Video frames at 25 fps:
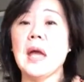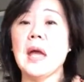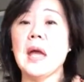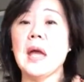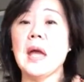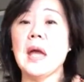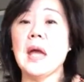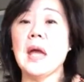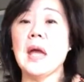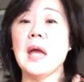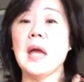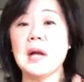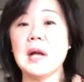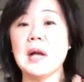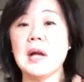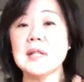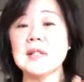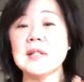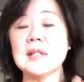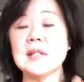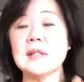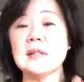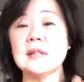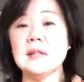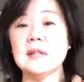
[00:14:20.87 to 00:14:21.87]
actually
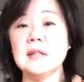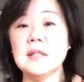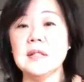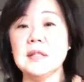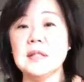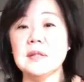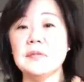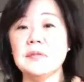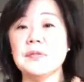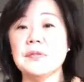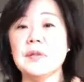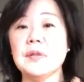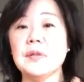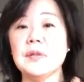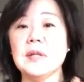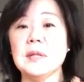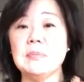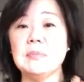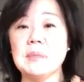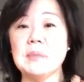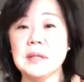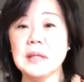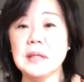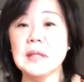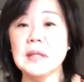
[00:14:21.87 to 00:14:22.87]
process the different
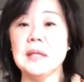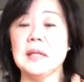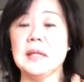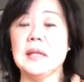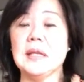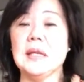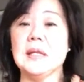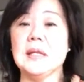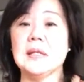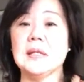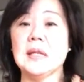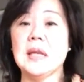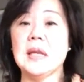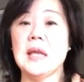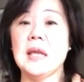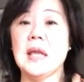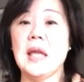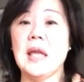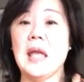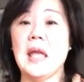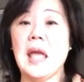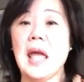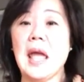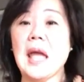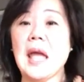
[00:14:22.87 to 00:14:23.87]
abilities
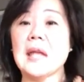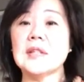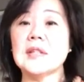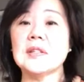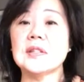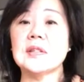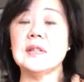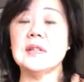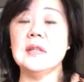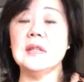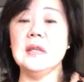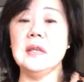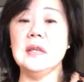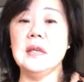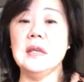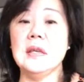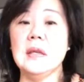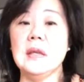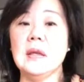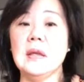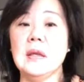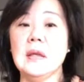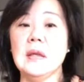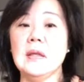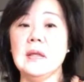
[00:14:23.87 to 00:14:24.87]
as
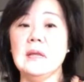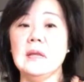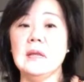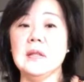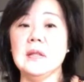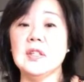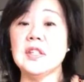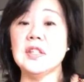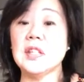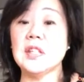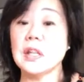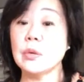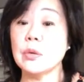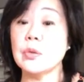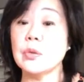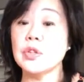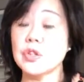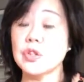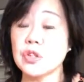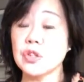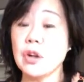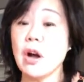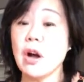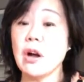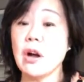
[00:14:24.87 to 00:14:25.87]
the secret
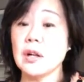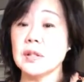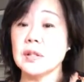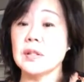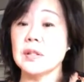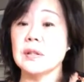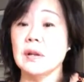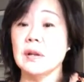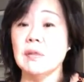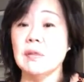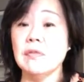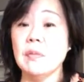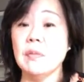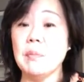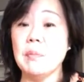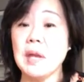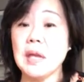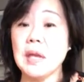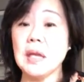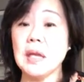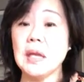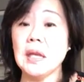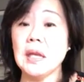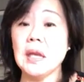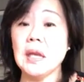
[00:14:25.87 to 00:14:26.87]
sauce of
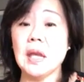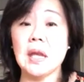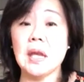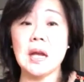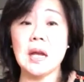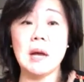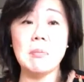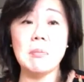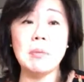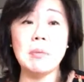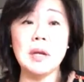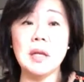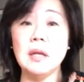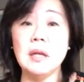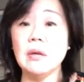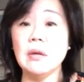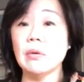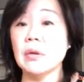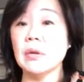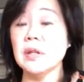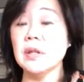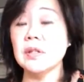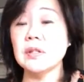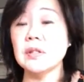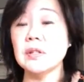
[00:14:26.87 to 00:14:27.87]
making a company
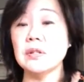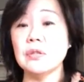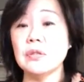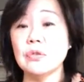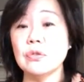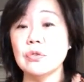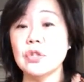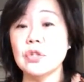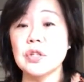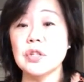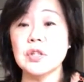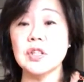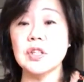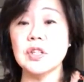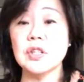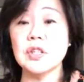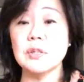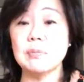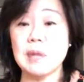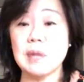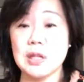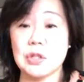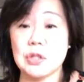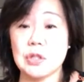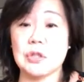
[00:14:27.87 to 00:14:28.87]
or institution
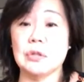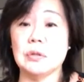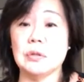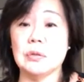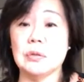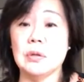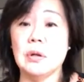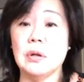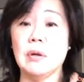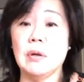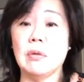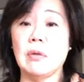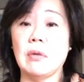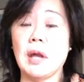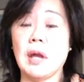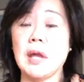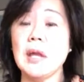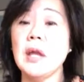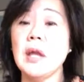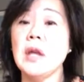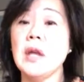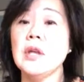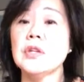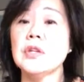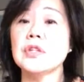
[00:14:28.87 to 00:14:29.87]
special, right?
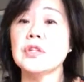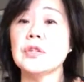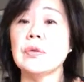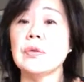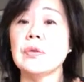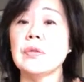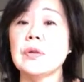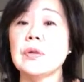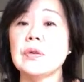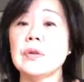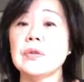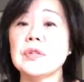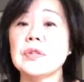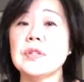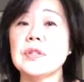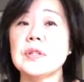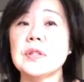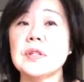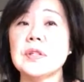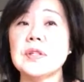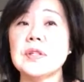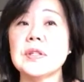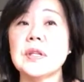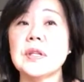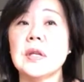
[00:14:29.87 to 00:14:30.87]
So there is
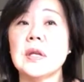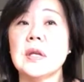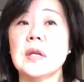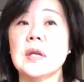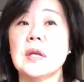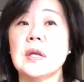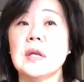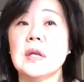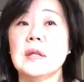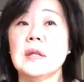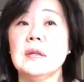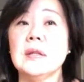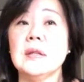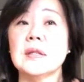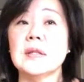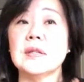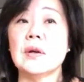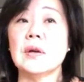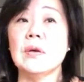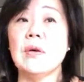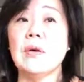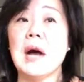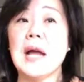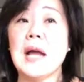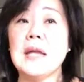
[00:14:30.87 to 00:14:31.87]
this
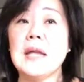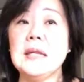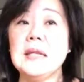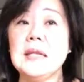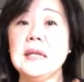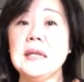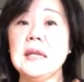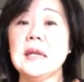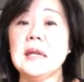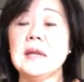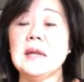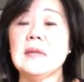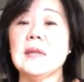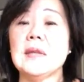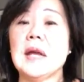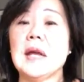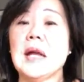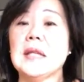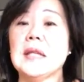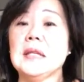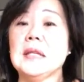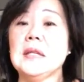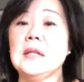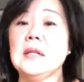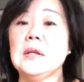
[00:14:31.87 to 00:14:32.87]
whole idea
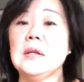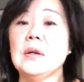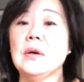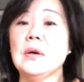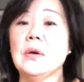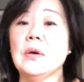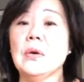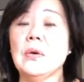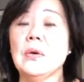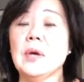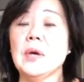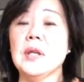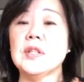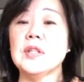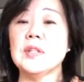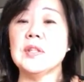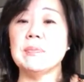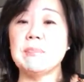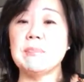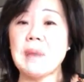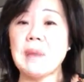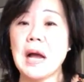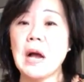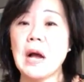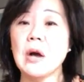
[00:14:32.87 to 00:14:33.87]
that it's
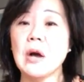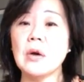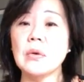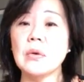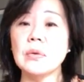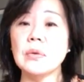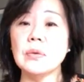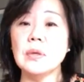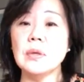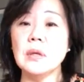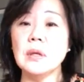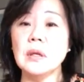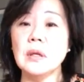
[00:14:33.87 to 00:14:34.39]
about